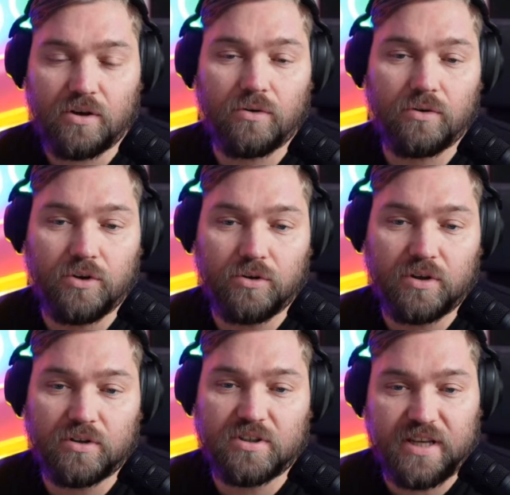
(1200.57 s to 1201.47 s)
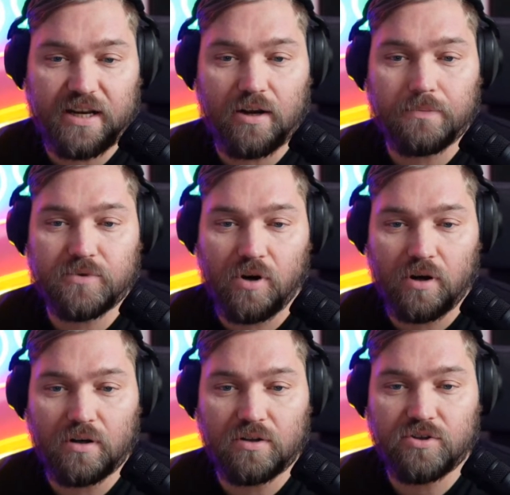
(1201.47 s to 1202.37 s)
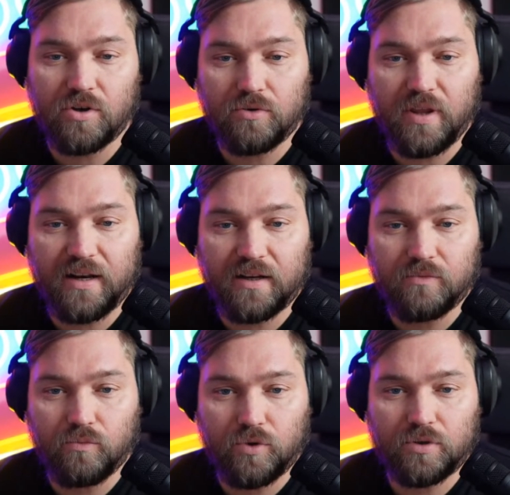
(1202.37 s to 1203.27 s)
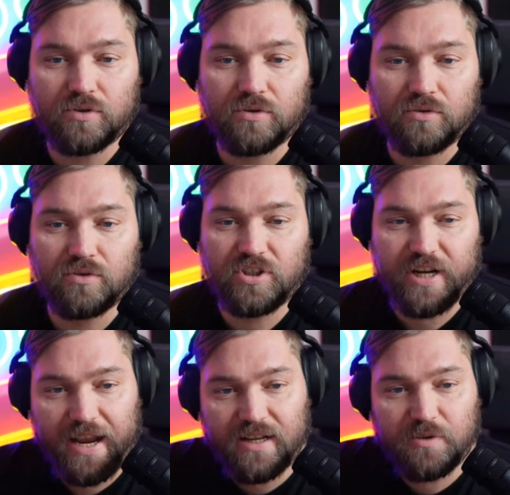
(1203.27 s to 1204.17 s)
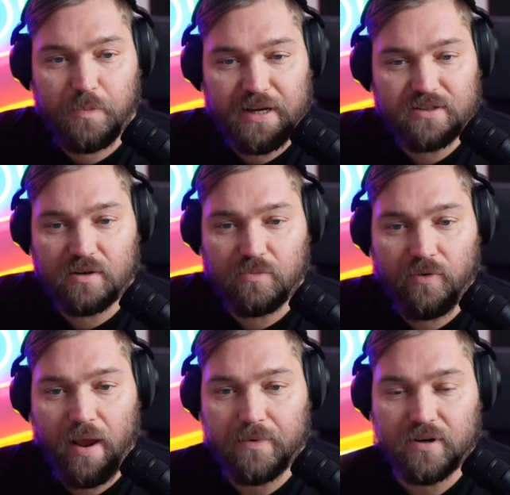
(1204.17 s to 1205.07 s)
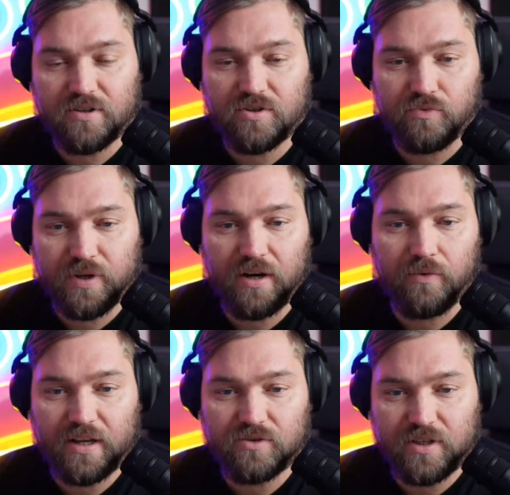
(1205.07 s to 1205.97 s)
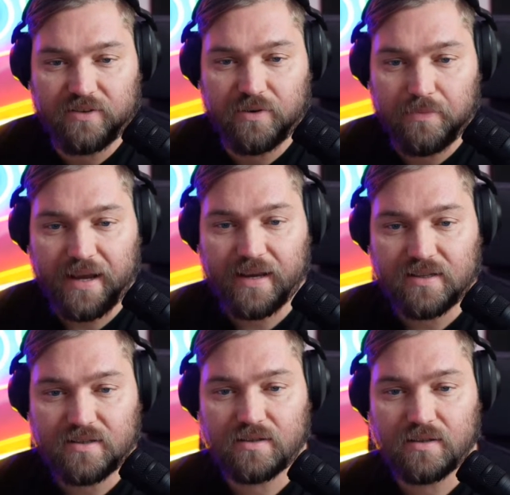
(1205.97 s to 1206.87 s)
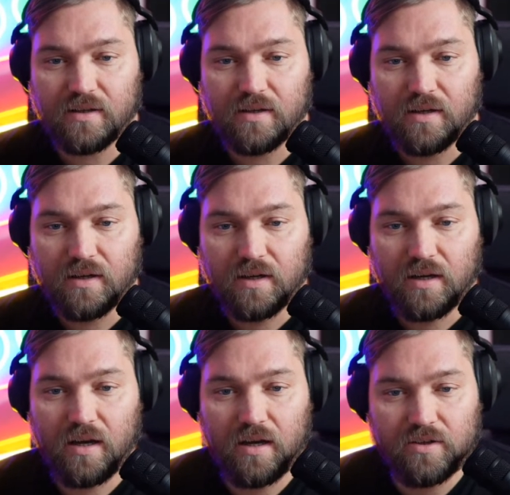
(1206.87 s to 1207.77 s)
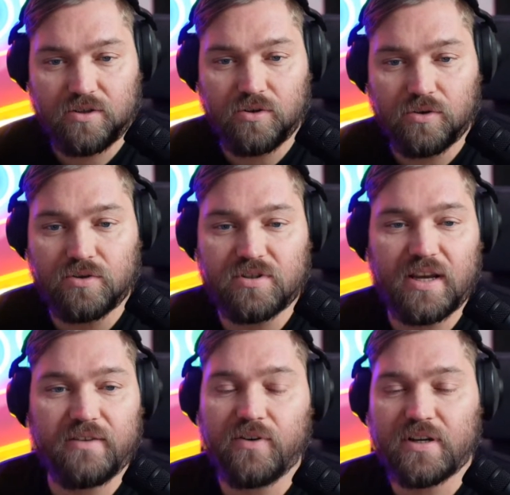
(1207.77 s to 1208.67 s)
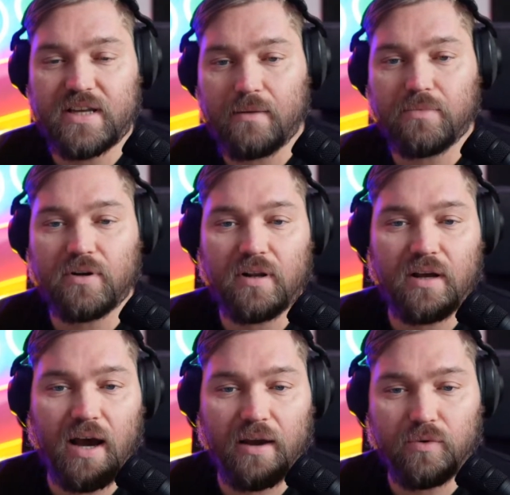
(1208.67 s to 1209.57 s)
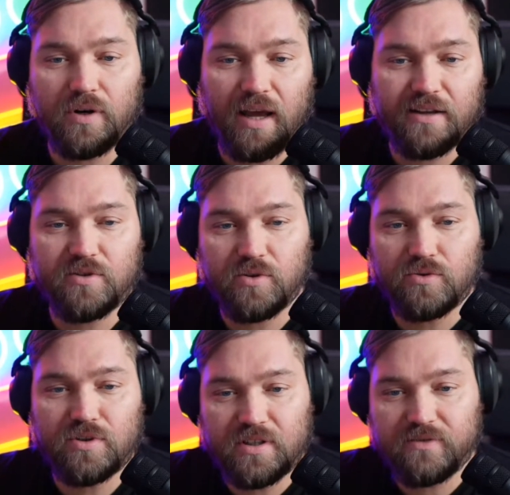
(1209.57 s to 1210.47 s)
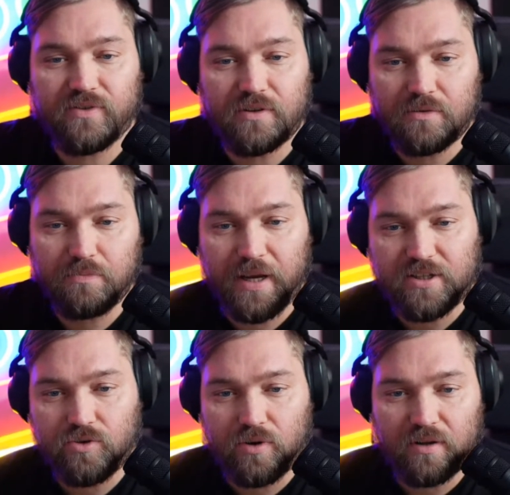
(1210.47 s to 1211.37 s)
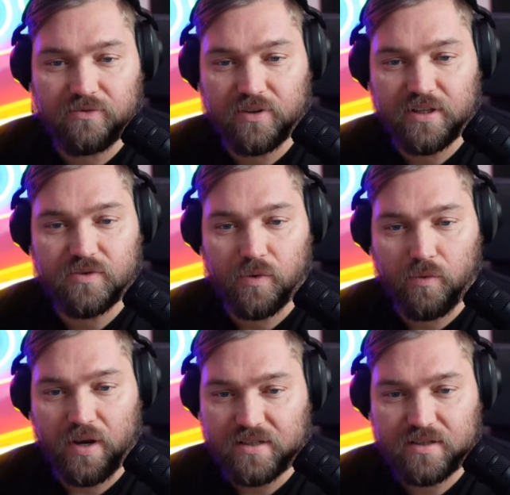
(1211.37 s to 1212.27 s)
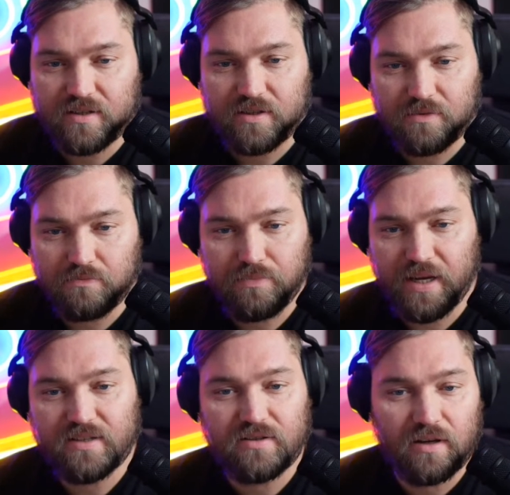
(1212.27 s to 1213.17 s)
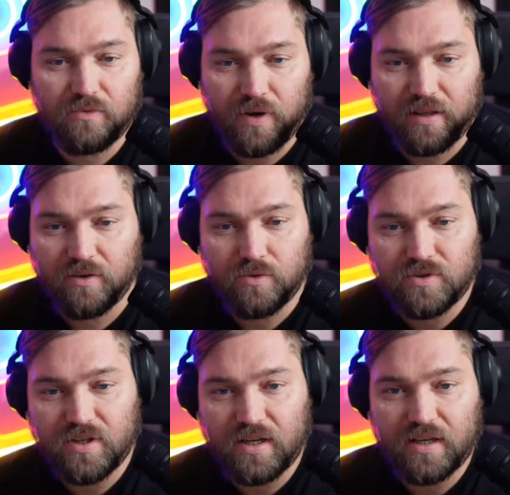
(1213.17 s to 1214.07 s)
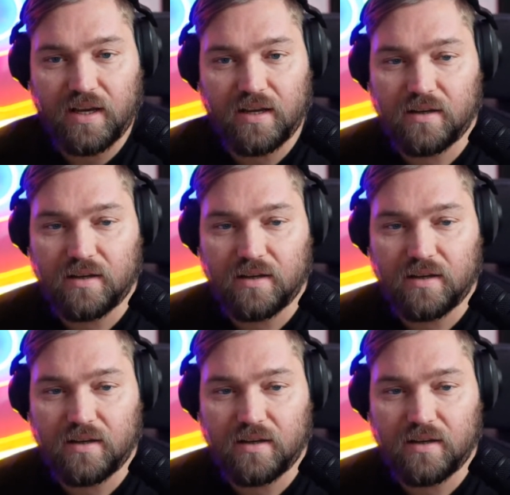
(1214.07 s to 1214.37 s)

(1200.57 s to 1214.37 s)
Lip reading: you could set up Toddle so that it would change based on parameters to redirect to different backends. So you could say, for example, I would like to use a different base URL for these requests based on whether you're setting